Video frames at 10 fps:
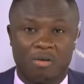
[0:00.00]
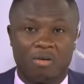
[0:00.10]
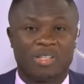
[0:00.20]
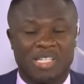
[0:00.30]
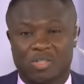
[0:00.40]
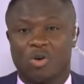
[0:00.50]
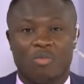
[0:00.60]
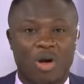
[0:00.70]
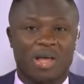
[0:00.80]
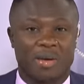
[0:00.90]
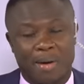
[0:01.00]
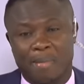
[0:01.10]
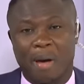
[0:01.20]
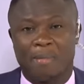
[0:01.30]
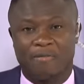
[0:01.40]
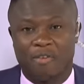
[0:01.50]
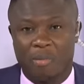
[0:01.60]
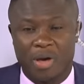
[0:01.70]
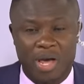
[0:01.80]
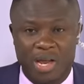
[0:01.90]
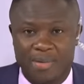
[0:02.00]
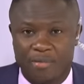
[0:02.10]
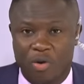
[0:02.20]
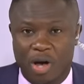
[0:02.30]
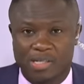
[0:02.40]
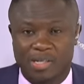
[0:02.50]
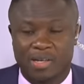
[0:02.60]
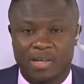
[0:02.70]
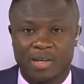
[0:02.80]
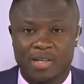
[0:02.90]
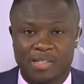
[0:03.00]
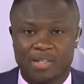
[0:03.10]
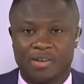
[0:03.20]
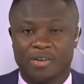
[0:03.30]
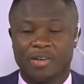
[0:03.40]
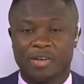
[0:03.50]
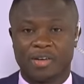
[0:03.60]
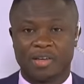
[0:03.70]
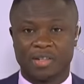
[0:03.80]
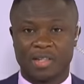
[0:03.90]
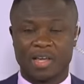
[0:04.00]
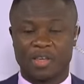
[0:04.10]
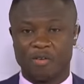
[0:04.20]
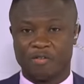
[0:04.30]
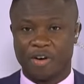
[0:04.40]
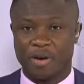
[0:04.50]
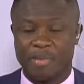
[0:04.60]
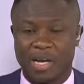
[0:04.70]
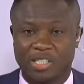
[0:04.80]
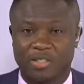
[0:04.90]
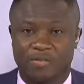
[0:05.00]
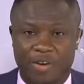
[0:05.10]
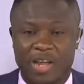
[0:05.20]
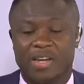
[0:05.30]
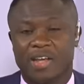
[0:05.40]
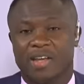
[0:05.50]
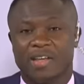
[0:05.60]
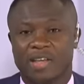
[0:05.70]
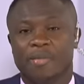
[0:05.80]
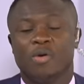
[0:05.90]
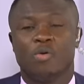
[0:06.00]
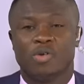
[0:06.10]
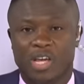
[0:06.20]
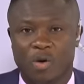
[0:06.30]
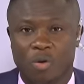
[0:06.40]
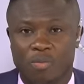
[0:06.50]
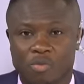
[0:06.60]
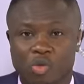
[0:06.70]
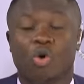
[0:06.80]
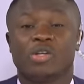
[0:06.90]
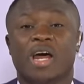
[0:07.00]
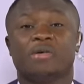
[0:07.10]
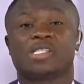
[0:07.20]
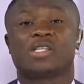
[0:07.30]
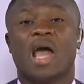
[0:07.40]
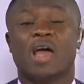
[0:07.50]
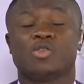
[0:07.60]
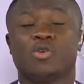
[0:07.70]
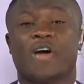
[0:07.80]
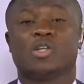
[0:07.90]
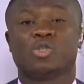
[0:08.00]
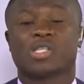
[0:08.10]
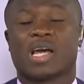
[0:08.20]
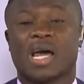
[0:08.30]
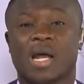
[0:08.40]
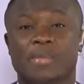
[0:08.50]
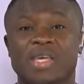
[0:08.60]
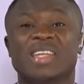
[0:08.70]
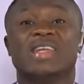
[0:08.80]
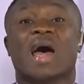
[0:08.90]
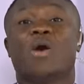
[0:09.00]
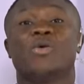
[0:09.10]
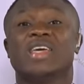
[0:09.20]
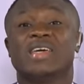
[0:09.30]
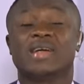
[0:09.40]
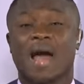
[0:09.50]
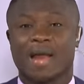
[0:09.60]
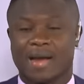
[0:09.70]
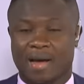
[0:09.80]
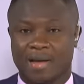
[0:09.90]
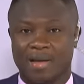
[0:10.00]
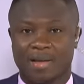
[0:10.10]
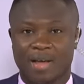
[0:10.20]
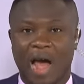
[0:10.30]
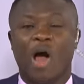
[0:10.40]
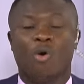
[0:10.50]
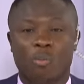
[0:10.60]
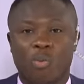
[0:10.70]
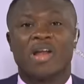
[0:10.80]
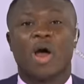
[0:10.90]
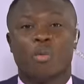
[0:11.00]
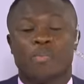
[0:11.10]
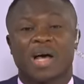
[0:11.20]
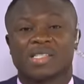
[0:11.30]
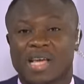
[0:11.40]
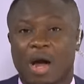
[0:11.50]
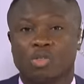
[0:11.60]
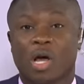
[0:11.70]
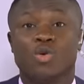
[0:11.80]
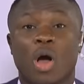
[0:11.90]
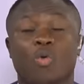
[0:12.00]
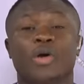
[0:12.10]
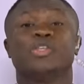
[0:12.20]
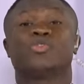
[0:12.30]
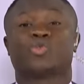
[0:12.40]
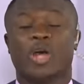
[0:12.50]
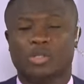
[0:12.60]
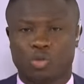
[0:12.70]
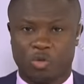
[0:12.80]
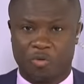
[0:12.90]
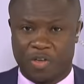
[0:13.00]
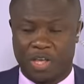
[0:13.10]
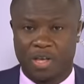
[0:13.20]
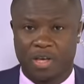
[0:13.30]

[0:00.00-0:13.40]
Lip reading: Obi titi omo ebabe form. Yeah, ni muguase. Tino. Thank you very much. Friday. Yebe hundi ewom. So there is Juventus Academy now in Ghana. I will burn out, pass it out. You are going straight to Juve.